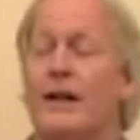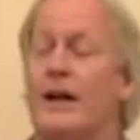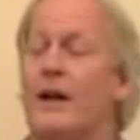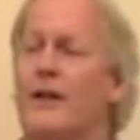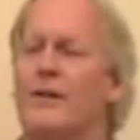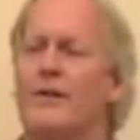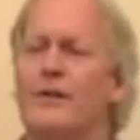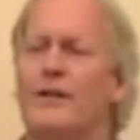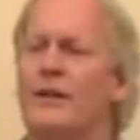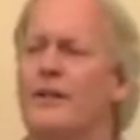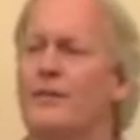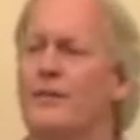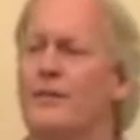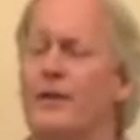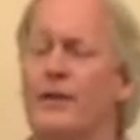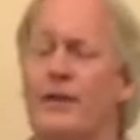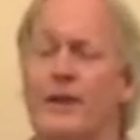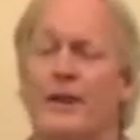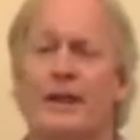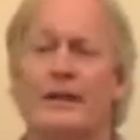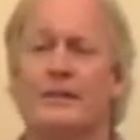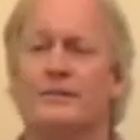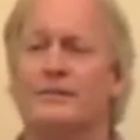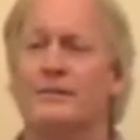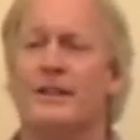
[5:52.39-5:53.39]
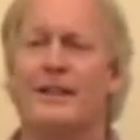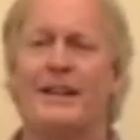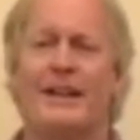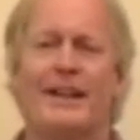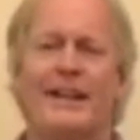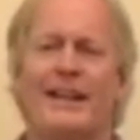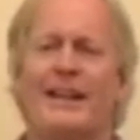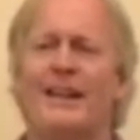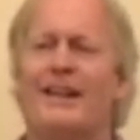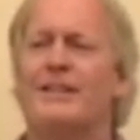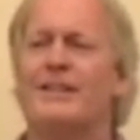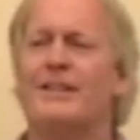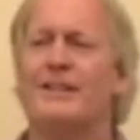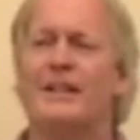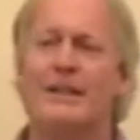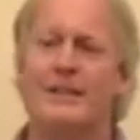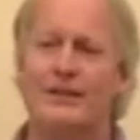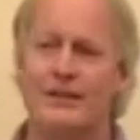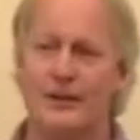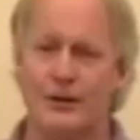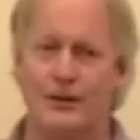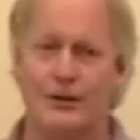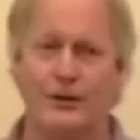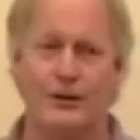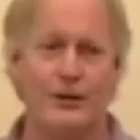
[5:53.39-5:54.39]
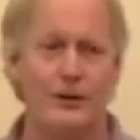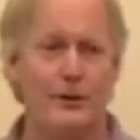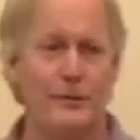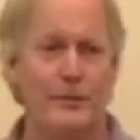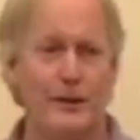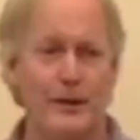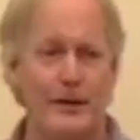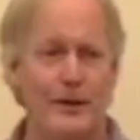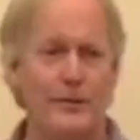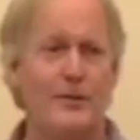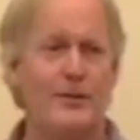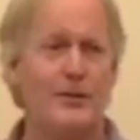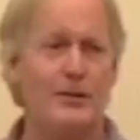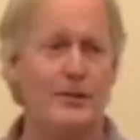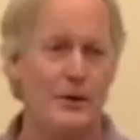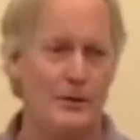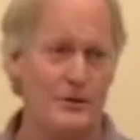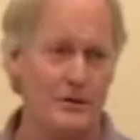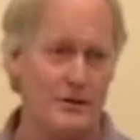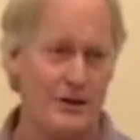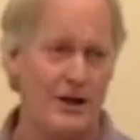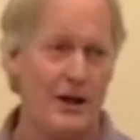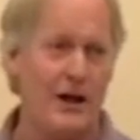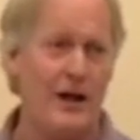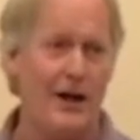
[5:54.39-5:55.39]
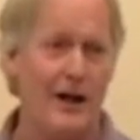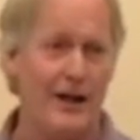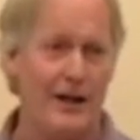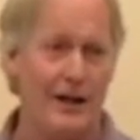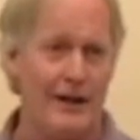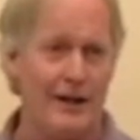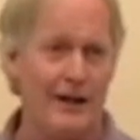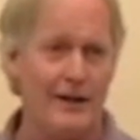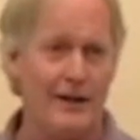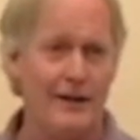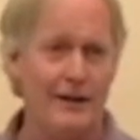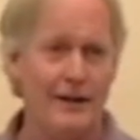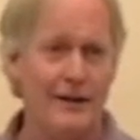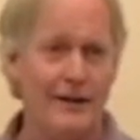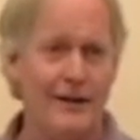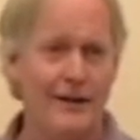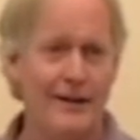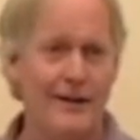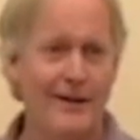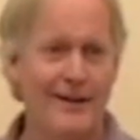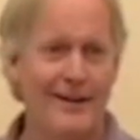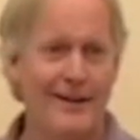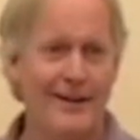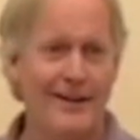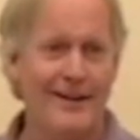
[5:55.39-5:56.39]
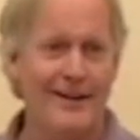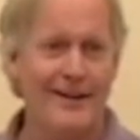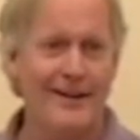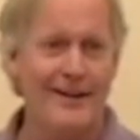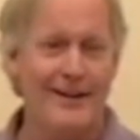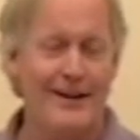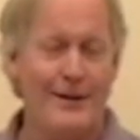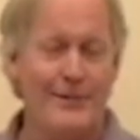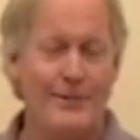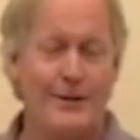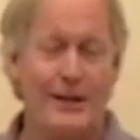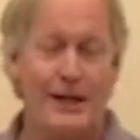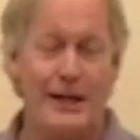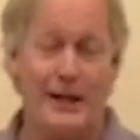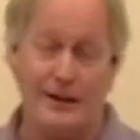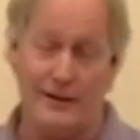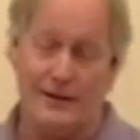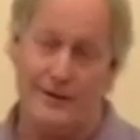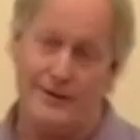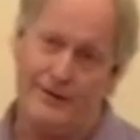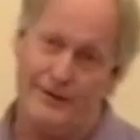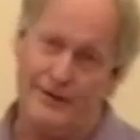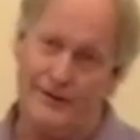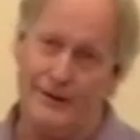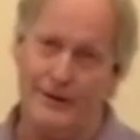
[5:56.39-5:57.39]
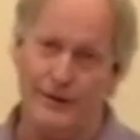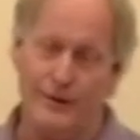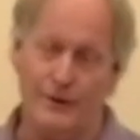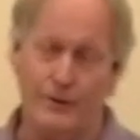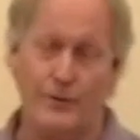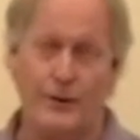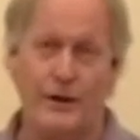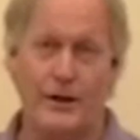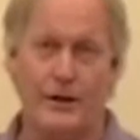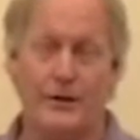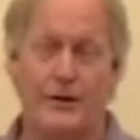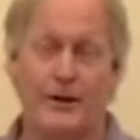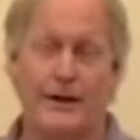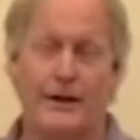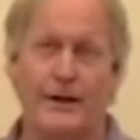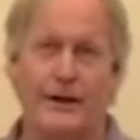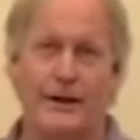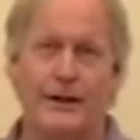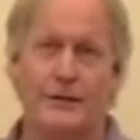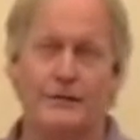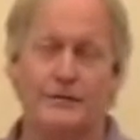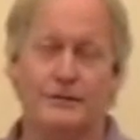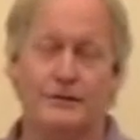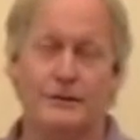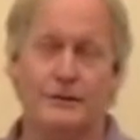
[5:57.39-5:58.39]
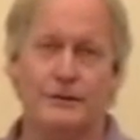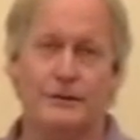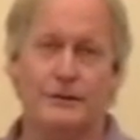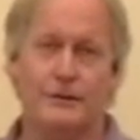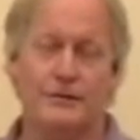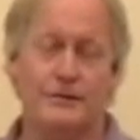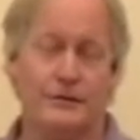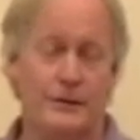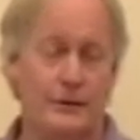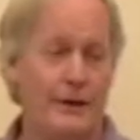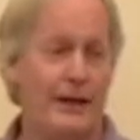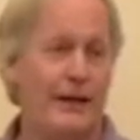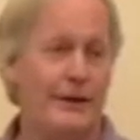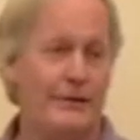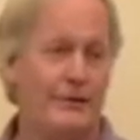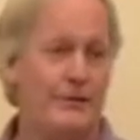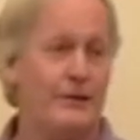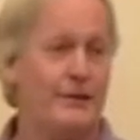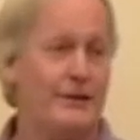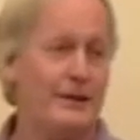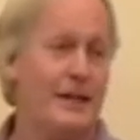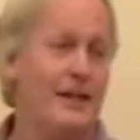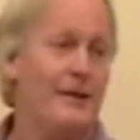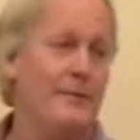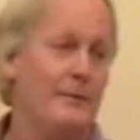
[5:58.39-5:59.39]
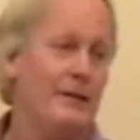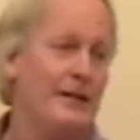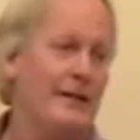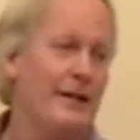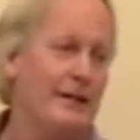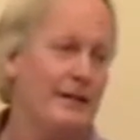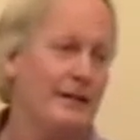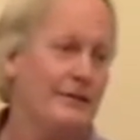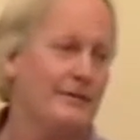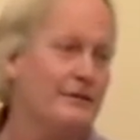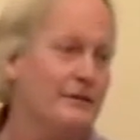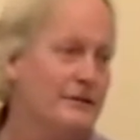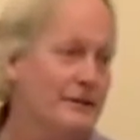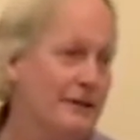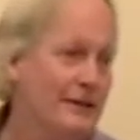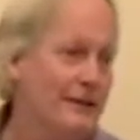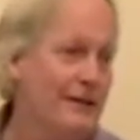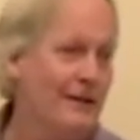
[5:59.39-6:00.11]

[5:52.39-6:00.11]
and other different things that they get addicted to, you become a toastaholic. And the weird thing is you still have to attend meetings.